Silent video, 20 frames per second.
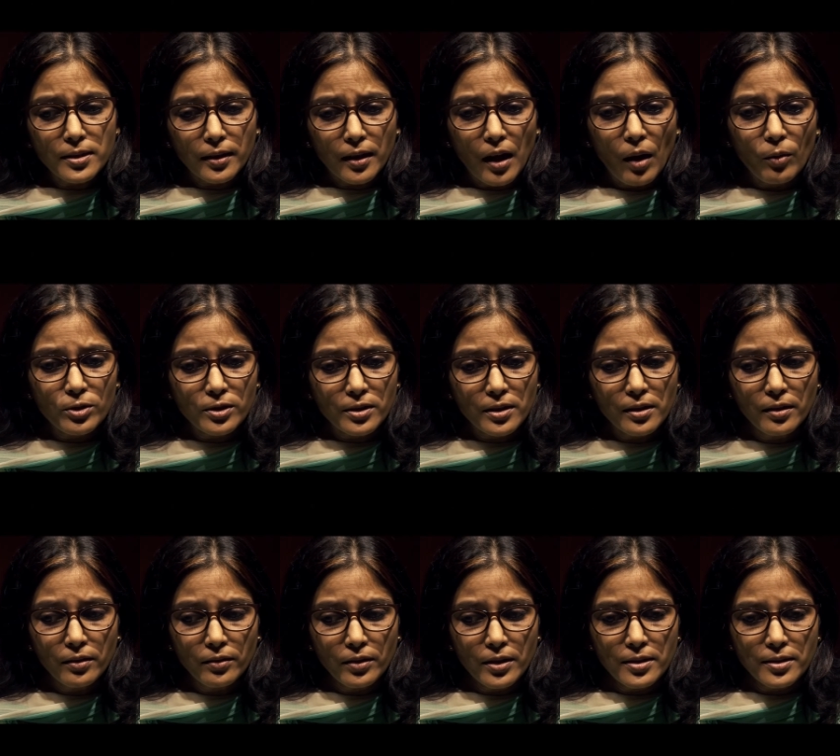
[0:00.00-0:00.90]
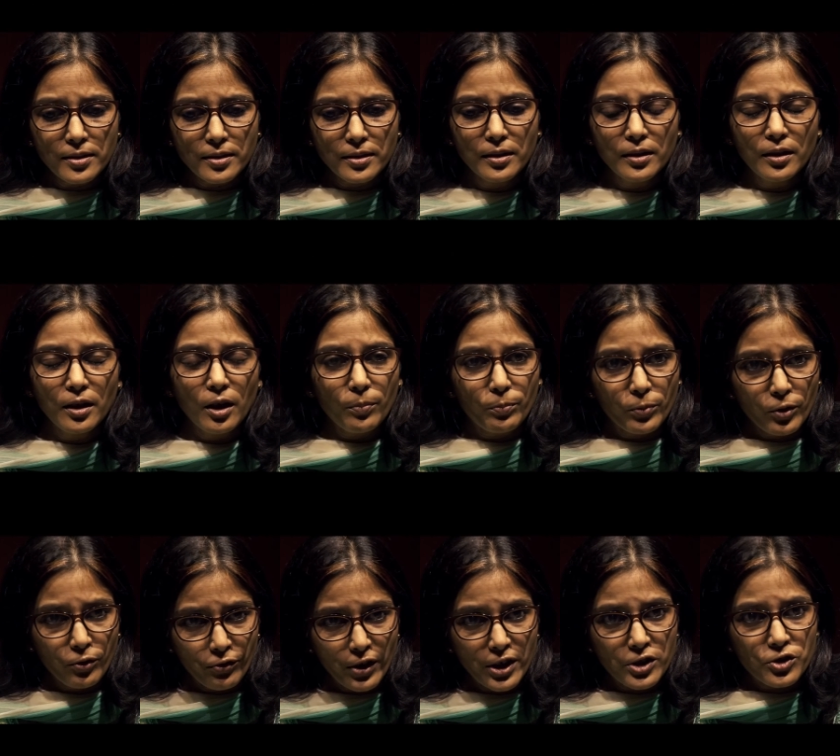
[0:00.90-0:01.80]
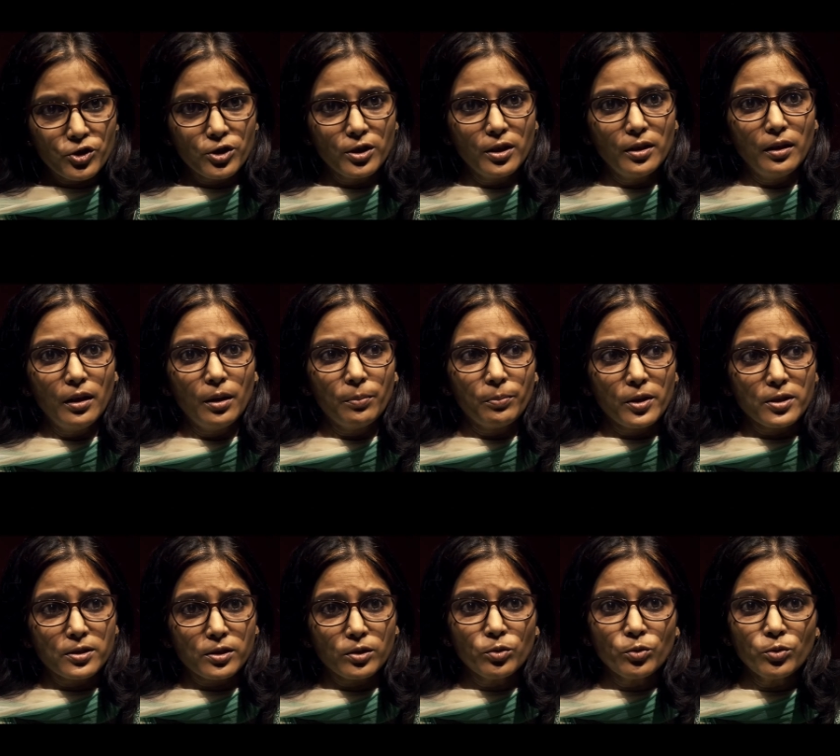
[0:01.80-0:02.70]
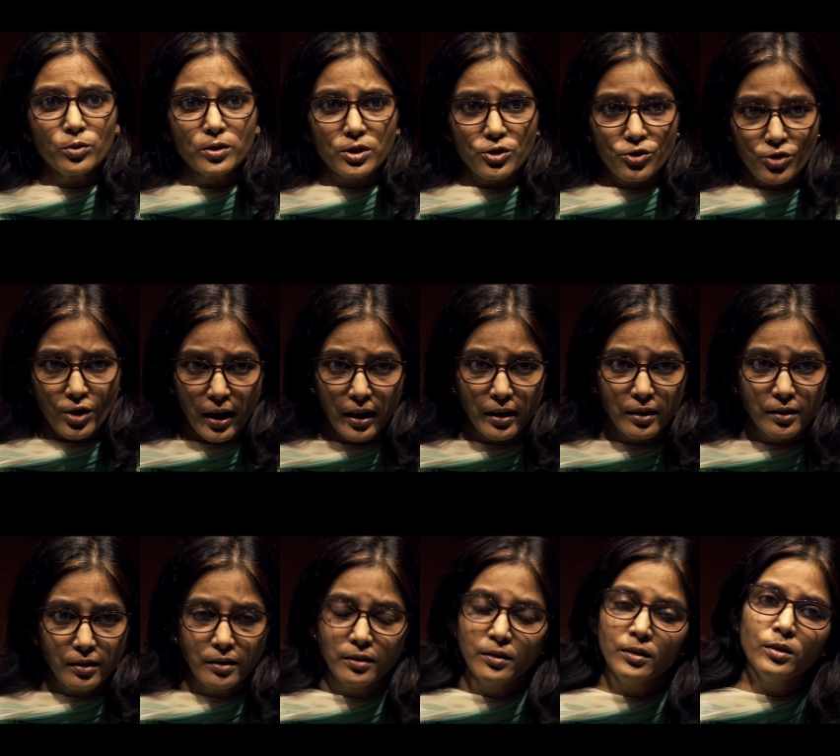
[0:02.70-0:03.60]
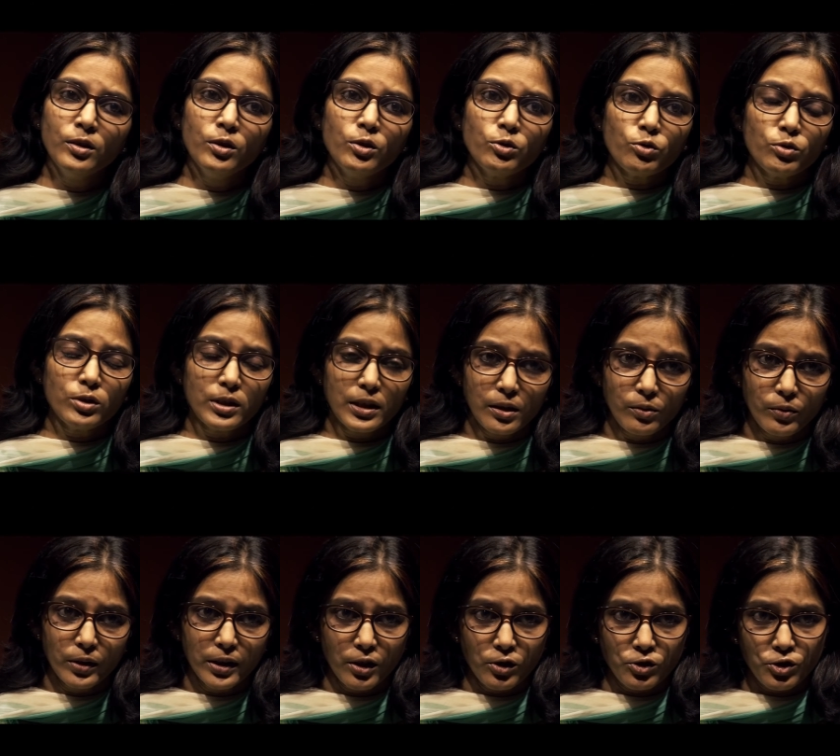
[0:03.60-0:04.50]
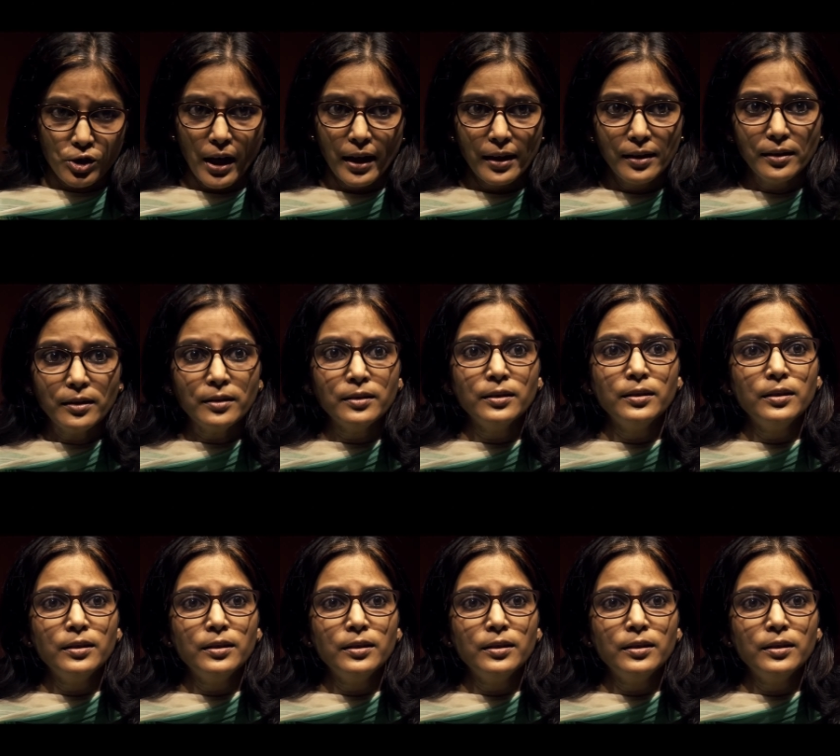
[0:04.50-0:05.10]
the counselor is a professional, a person who is trained to deal with your child.